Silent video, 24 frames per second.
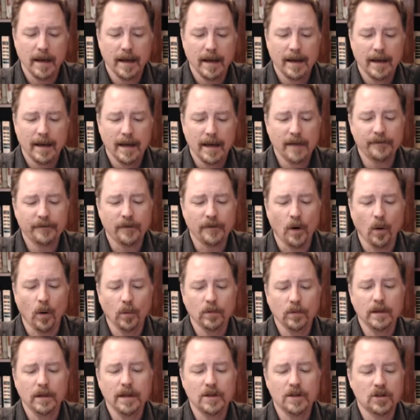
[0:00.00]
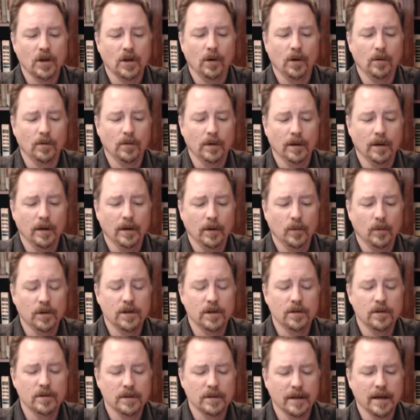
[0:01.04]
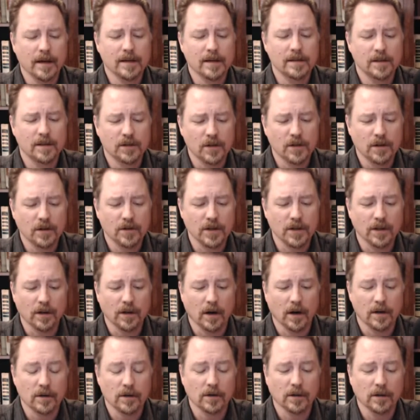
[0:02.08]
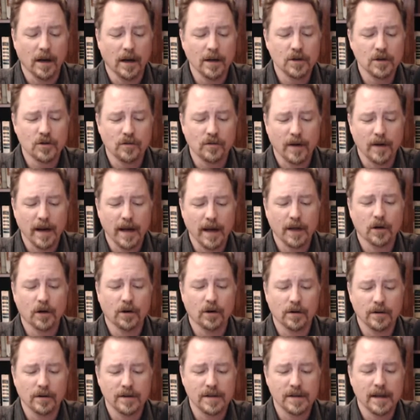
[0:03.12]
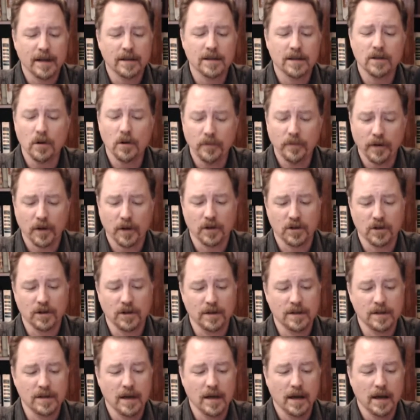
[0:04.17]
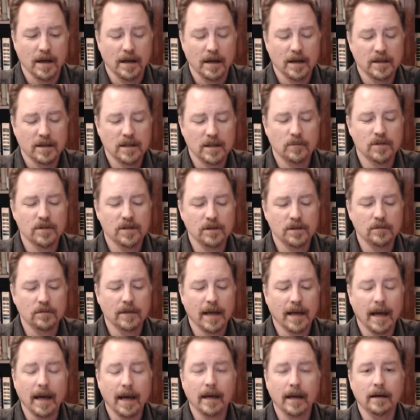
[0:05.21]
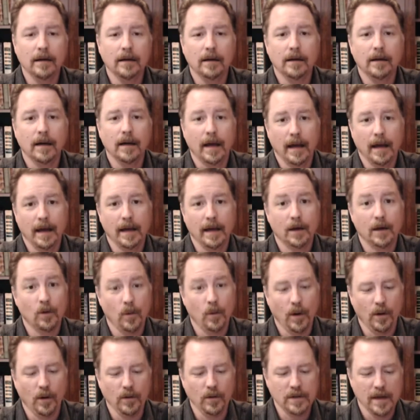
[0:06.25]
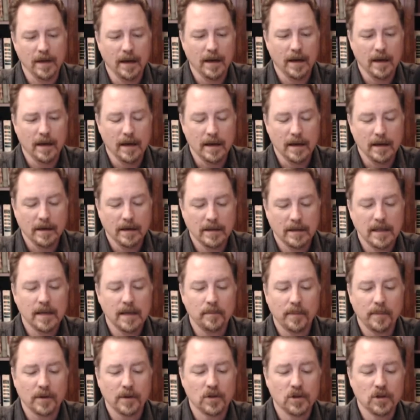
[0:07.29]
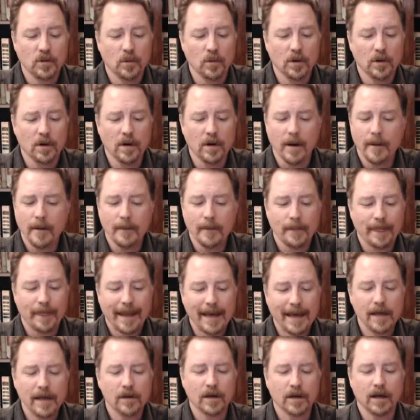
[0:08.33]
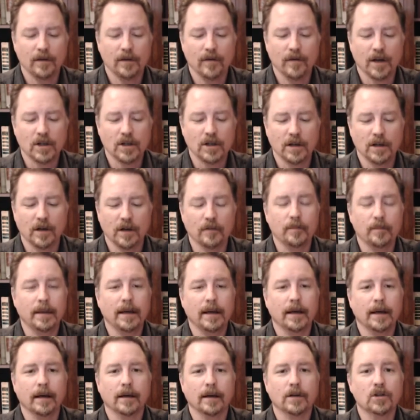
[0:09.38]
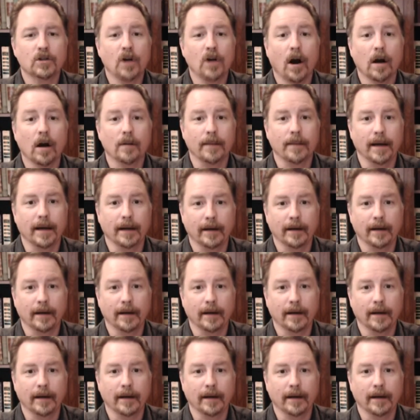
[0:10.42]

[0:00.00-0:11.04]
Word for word: If only Joan would use Lux detergent on her lingerie, curtains, and sofa cushions, she would soon gain a, quote, deep, sure, inner conviction of being charming,